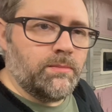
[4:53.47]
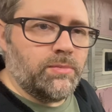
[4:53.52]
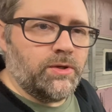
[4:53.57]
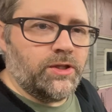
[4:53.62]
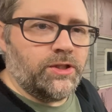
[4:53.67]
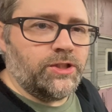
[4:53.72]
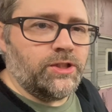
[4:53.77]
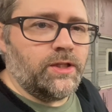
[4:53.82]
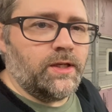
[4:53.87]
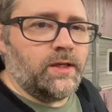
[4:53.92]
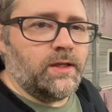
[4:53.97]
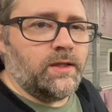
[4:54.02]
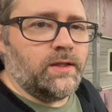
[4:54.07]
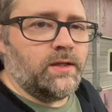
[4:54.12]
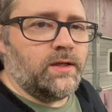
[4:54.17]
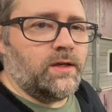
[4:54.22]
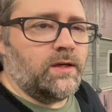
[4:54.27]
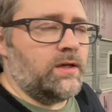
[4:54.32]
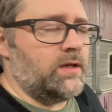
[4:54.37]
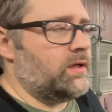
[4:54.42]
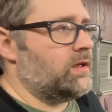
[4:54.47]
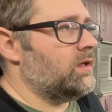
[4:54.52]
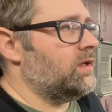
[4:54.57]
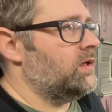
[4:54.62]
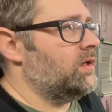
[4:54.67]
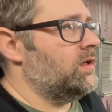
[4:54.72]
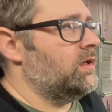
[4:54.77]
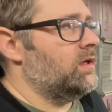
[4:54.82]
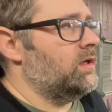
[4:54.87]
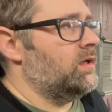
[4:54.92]
shitty in there.
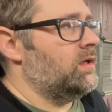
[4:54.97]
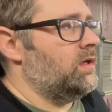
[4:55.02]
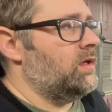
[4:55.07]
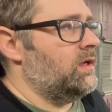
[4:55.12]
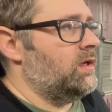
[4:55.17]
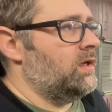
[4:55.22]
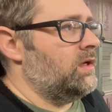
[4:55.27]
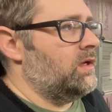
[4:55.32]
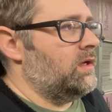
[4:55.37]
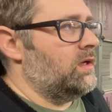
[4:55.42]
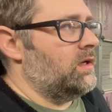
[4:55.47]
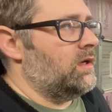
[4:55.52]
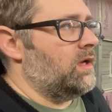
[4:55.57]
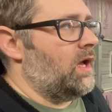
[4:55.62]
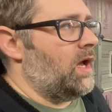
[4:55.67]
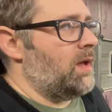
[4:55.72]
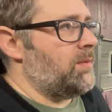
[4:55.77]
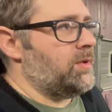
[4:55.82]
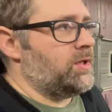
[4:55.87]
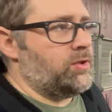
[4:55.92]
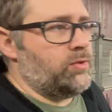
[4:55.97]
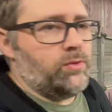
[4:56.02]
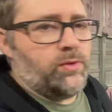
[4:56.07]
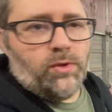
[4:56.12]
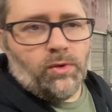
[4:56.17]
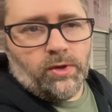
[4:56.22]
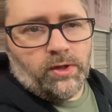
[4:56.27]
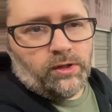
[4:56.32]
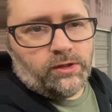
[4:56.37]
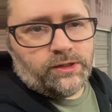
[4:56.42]
I've been doing
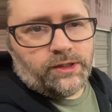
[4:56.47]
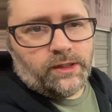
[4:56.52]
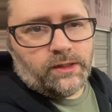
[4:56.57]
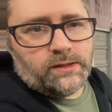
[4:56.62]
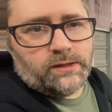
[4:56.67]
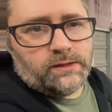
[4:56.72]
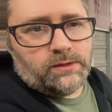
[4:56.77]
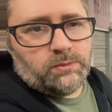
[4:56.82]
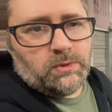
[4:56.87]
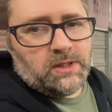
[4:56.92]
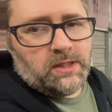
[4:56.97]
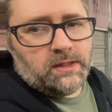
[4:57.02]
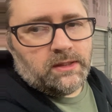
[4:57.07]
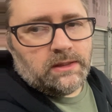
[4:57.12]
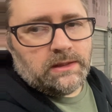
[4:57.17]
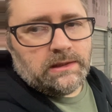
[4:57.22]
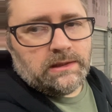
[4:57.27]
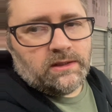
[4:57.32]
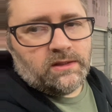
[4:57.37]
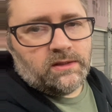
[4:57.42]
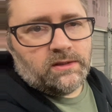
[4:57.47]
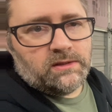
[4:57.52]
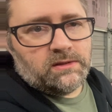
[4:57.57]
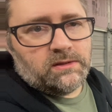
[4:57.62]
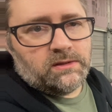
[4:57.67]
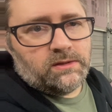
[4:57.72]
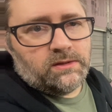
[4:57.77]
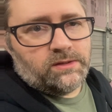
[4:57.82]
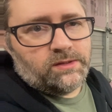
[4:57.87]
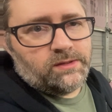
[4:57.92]
oil changes when it
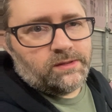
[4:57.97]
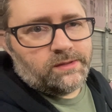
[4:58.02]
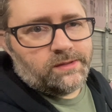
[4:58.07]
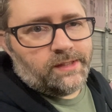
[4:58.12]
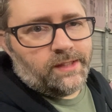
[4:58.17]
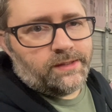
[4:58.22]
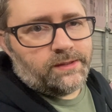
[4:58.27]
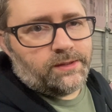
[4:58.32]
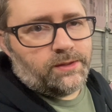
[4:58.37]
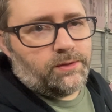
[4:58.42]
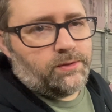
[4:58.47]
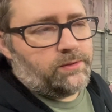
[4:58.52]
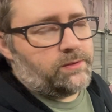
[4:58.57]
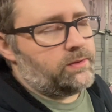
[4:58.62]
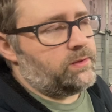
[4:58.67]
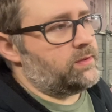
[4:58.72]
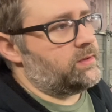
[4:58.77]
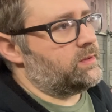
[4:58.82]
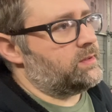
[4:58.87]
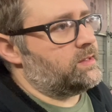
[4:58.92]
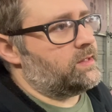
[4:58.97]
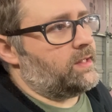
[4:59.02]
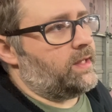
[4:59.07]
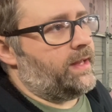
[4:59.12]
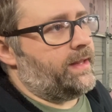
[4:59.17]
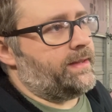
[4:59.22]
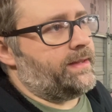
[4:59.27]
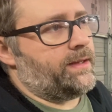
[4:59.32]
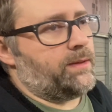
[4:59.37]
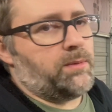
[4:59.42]
says to.
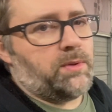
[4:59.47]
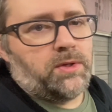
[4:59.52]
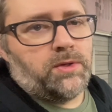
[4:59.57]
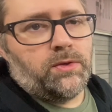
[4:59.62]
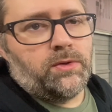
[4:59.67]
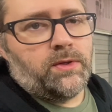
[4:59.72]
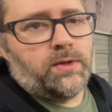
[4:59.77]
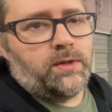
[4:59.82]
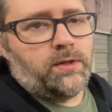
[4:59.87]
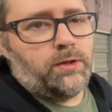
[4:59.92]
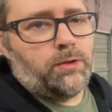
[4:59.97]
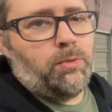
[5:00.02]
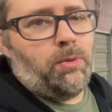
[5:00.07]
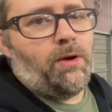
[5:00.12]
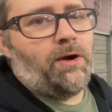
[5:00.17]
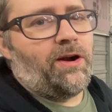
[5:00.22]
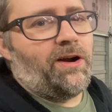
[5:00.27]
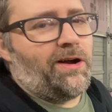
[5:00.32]
I think I'm gonna do it a little more